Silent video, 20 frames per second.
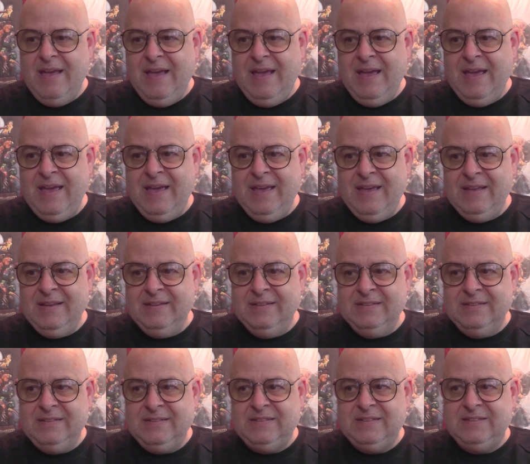
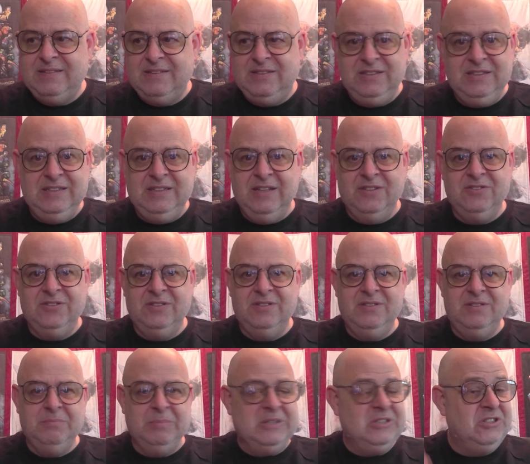And she
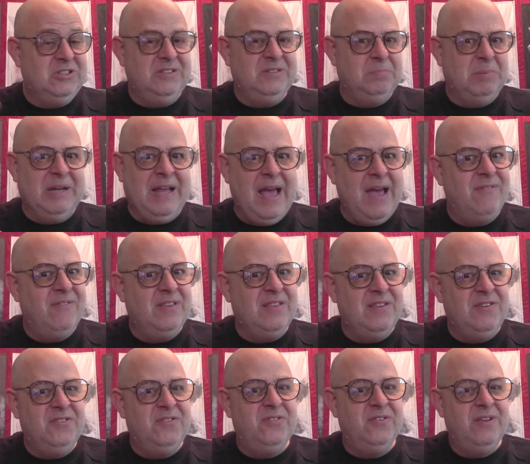doesn't, but she's been having
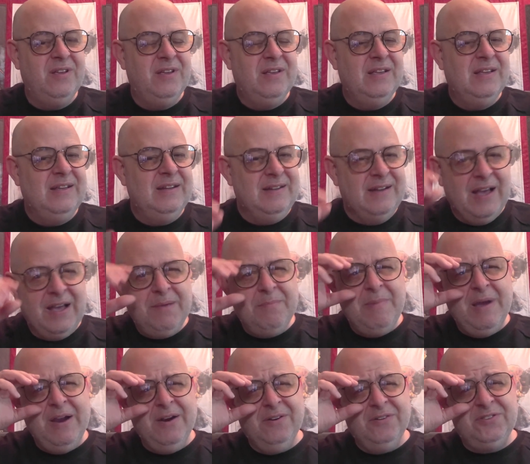these
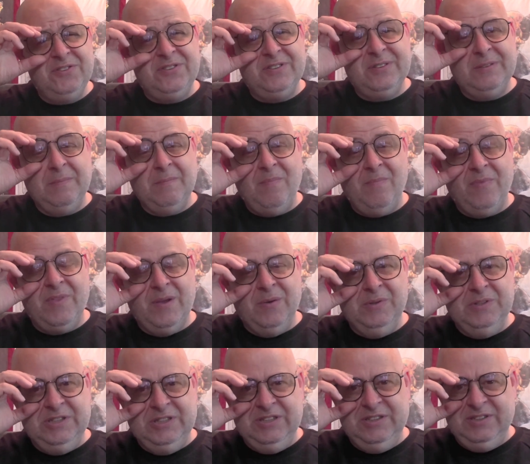nightmares,
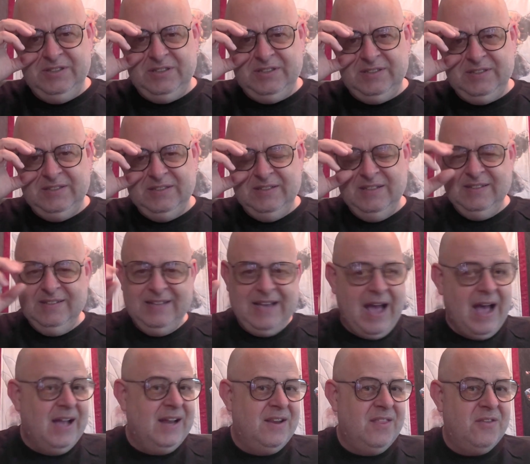which is
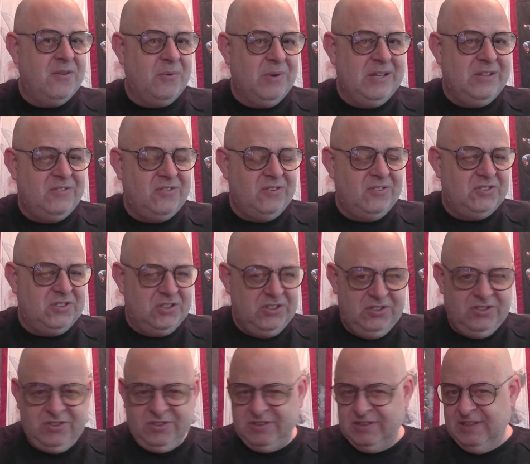kind of the reason
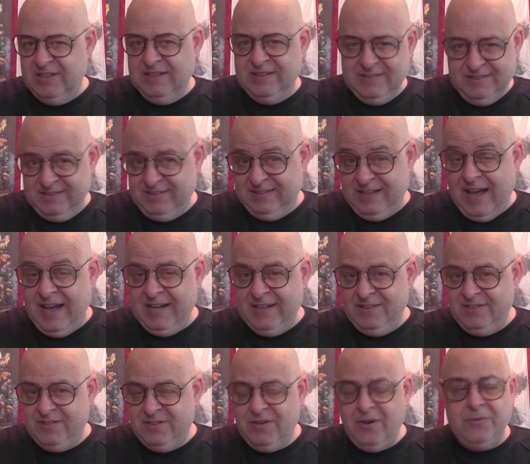she's
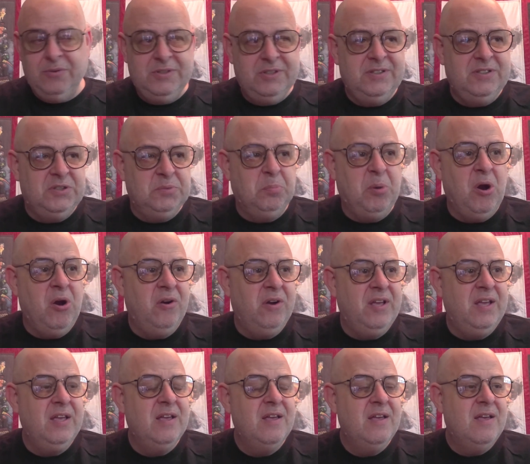decided to go to this
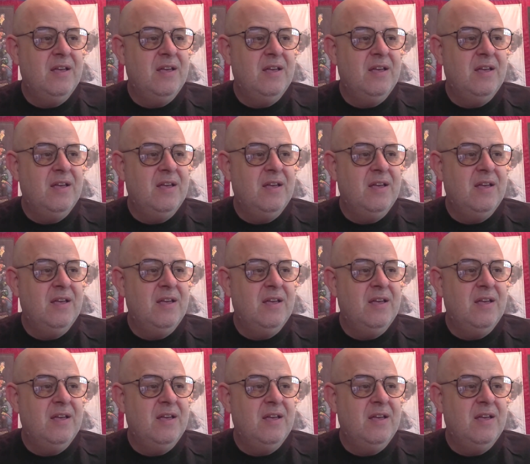party.